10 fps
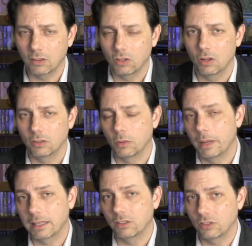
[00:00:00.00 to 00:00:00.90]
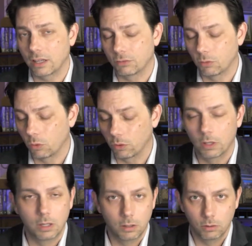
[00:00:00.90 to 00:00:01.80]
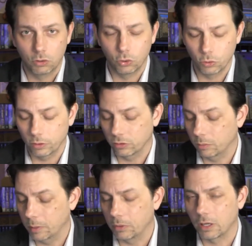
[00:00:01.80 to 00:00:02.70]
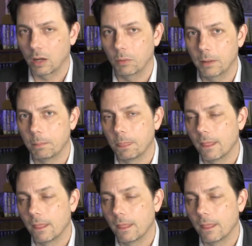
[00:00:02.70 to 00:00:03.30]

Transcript: to make these safe for the tourists and people to come in.